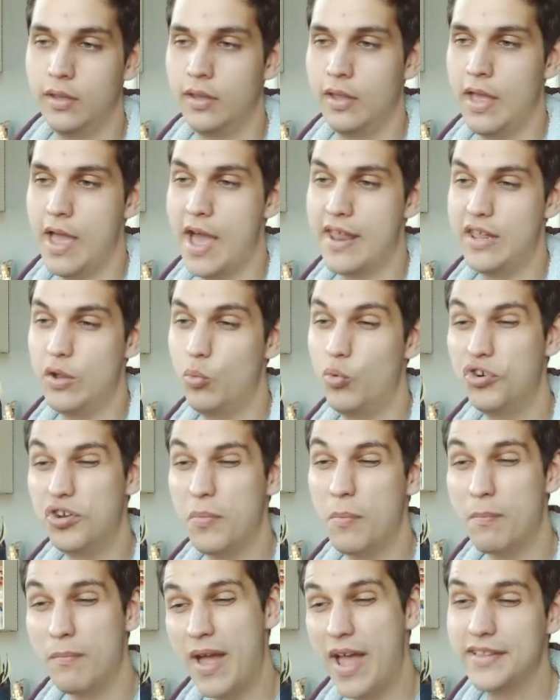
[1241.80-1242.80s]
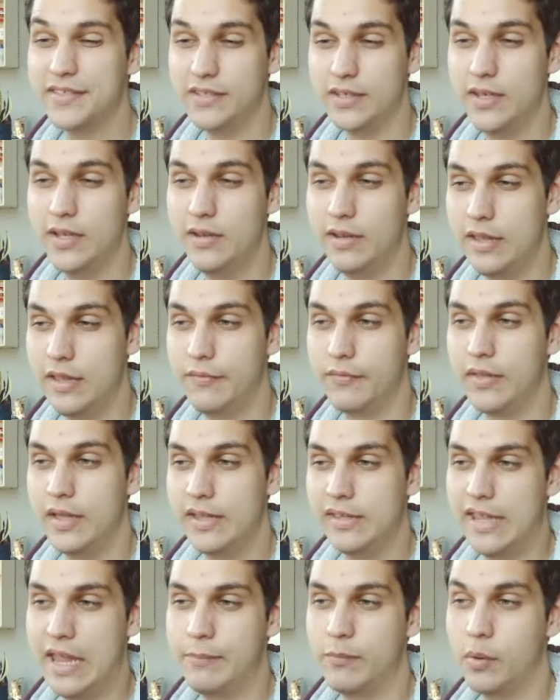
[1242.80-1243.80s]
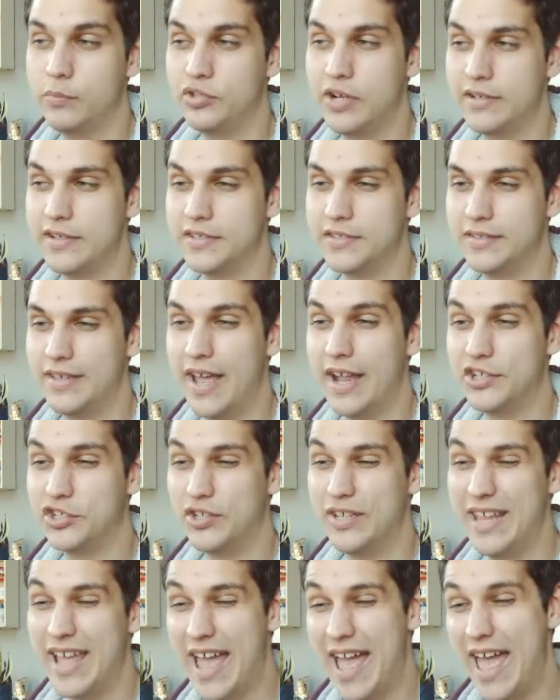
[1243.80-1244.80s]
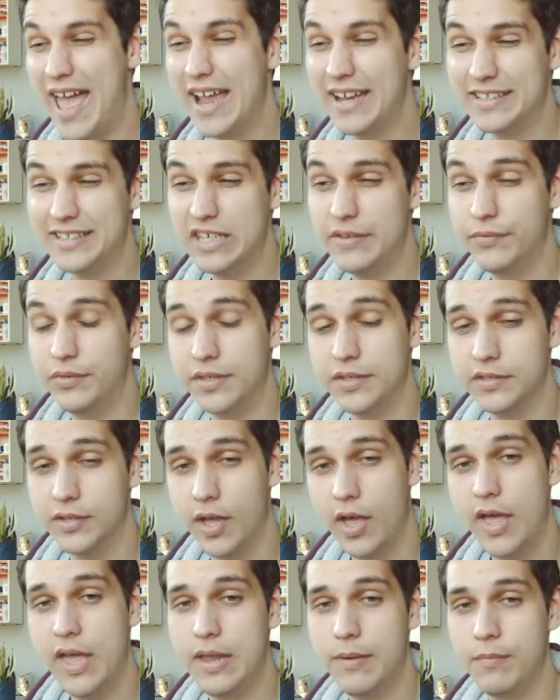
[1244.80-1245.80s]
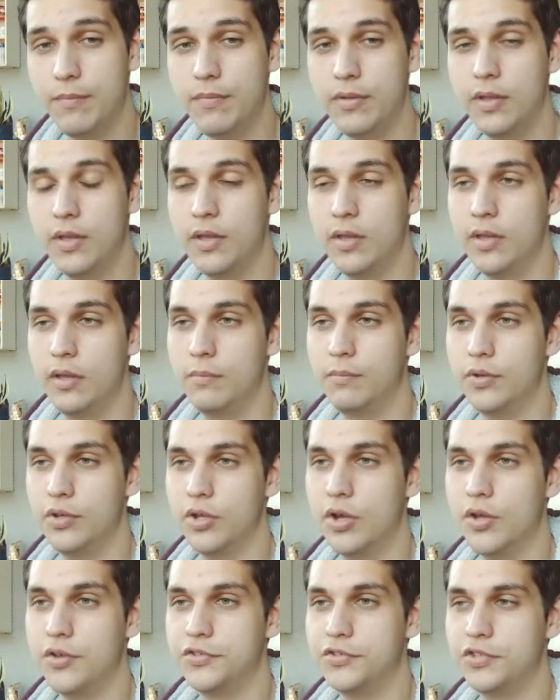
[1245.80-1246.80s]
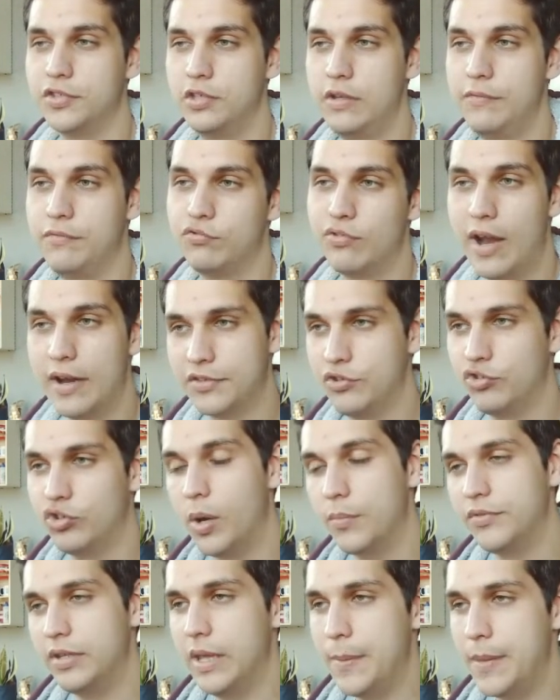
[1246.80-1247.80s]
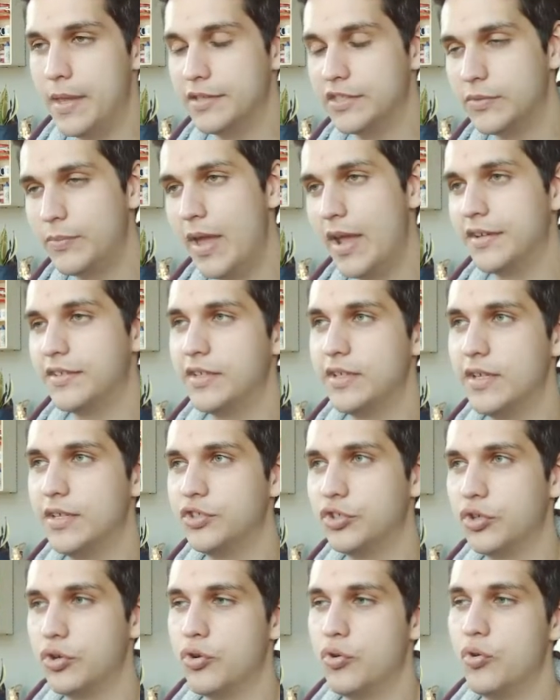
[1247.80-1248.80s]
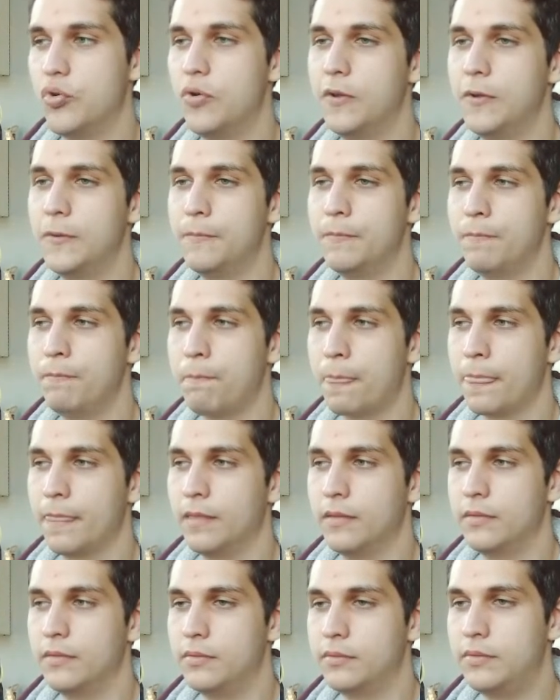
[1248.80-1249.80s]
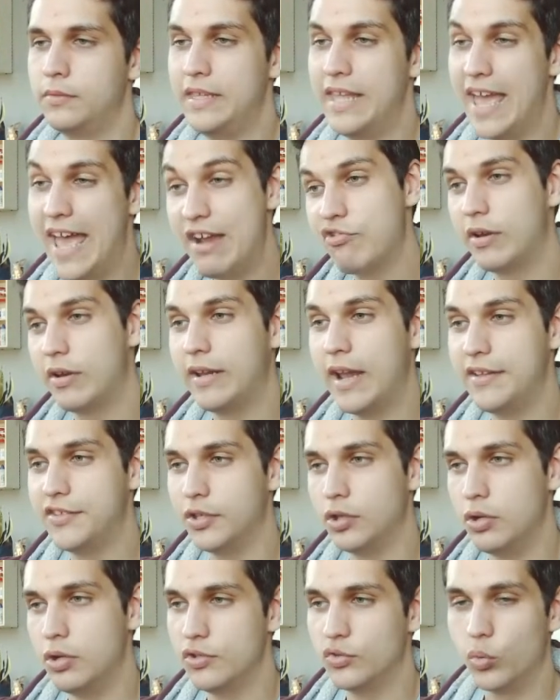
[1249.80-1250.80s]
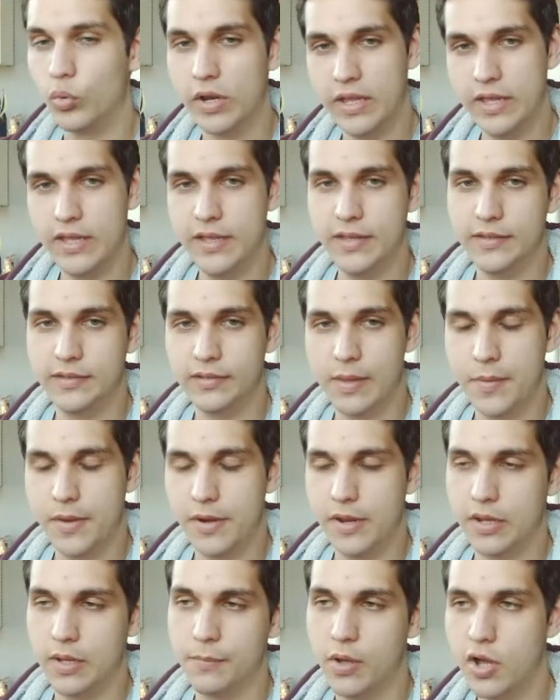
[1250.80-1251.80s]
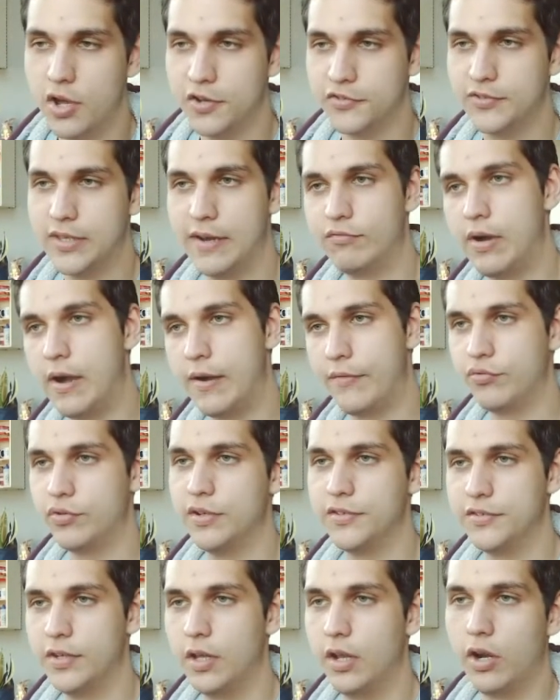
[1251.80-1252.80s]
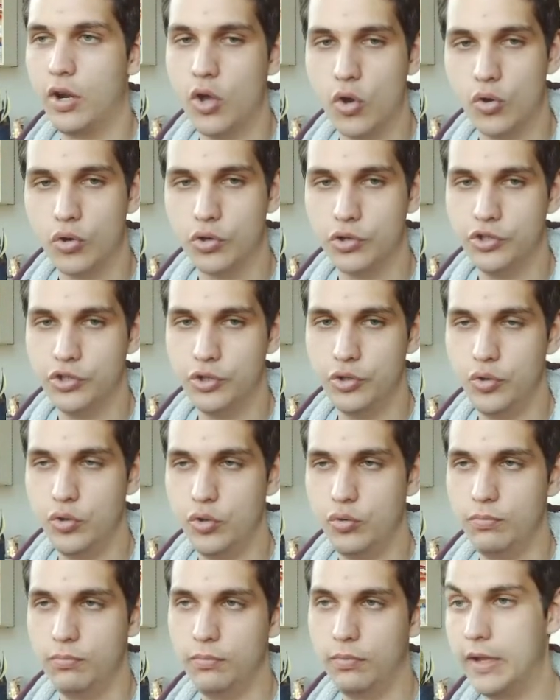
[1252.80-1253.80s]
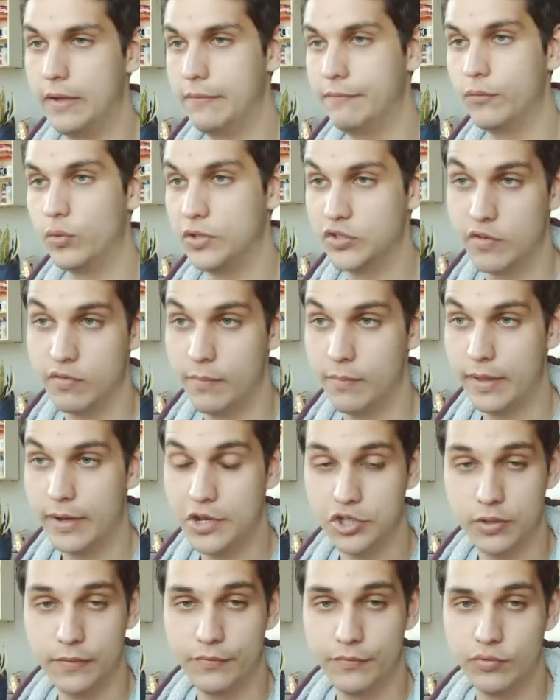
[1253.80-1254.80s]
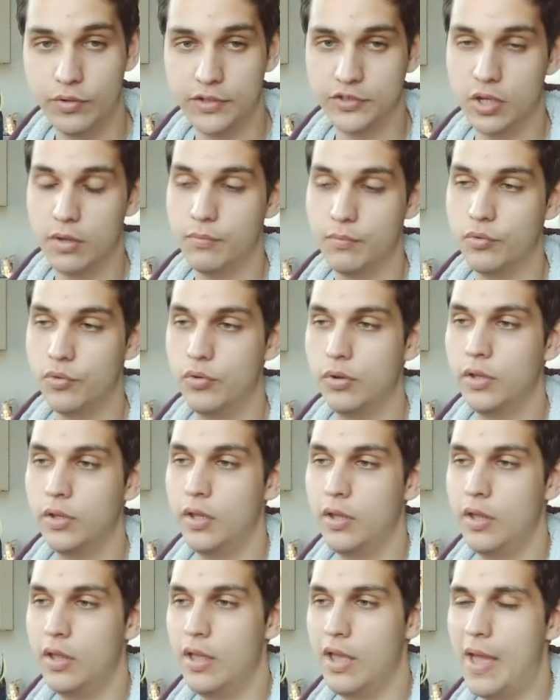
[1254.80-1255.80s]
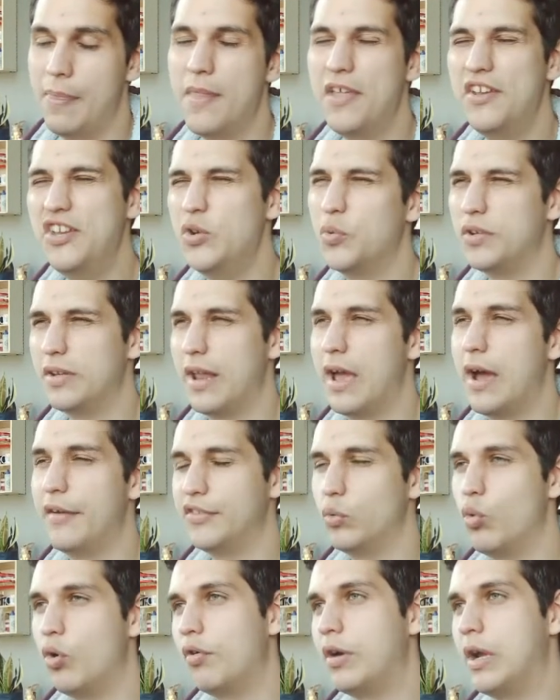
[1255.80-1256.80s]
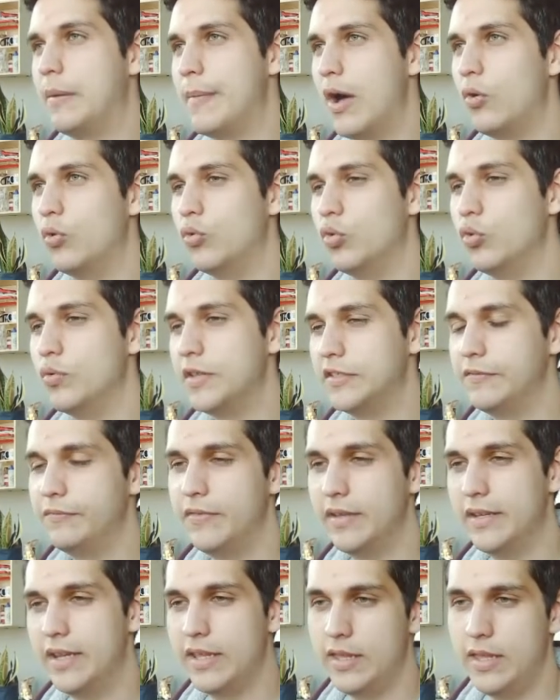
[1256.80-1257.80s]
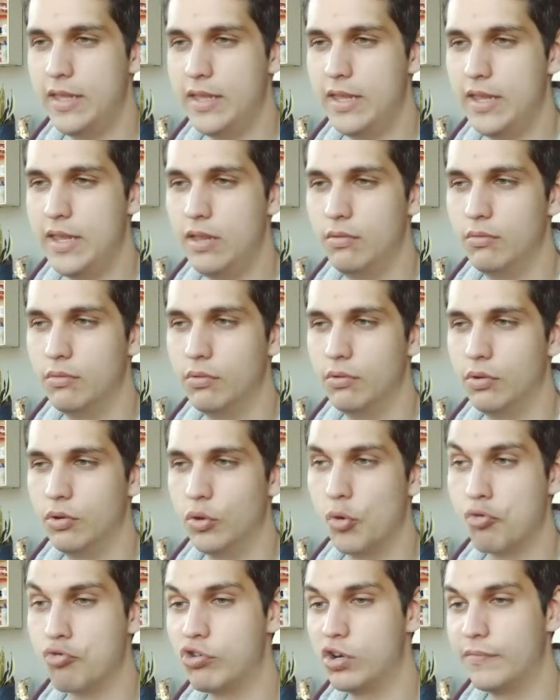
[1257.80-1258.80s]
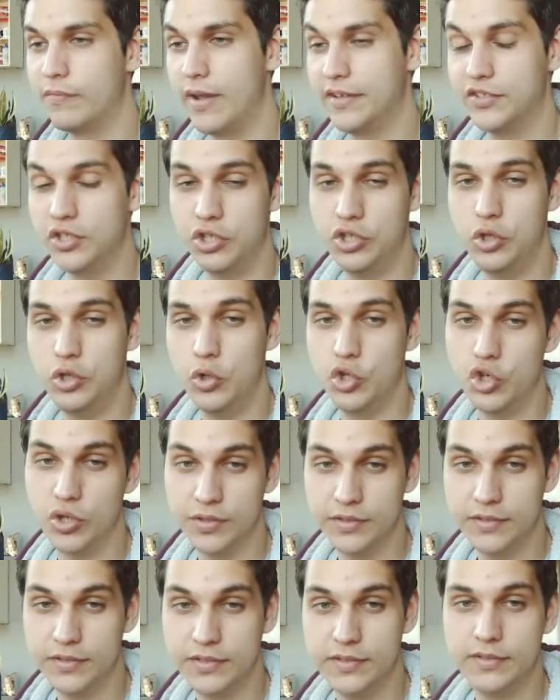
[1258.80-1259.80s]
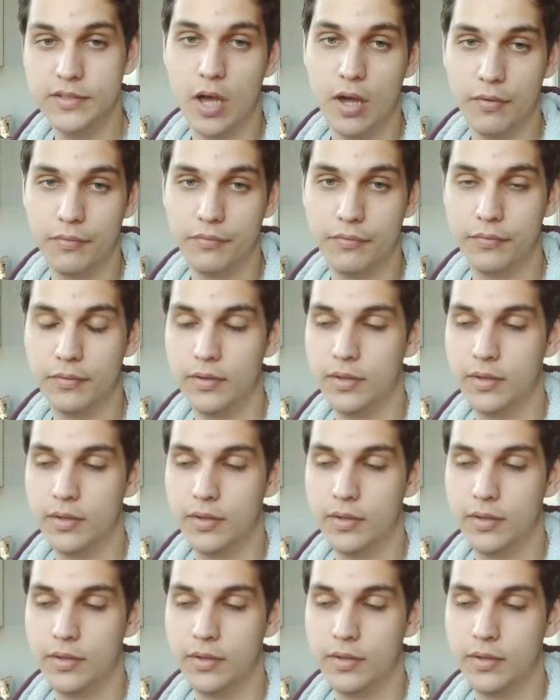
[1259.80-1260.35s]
And it wouldn't matter if that game object isn't actually active at the time, because you've dragged and dropped it in the inspector, so the aggregator knows what it is, and then it can pass that reference along to, like, Voiceover Manager, for example. And then you wouldn't have to worry about all this finicky order of execution stuff.